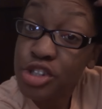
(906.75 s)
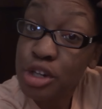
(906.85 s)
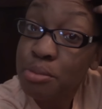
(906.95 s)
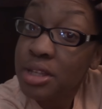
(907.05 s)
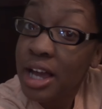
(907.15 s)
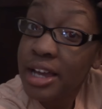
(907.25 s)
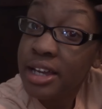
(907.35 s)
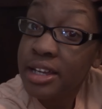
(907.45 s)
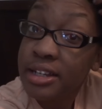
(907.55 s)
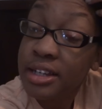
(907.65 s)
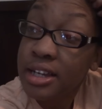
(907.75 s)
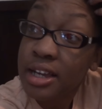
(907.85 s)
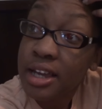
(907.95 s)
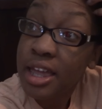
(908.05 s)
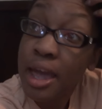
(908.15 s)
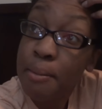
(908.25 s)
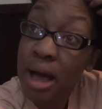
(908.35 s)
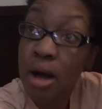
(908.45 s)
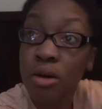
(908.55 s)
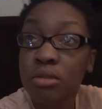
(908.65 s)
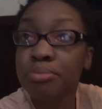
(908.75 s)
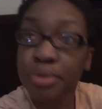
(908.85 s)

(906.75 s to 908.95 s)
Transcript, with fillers: The jambalaya came out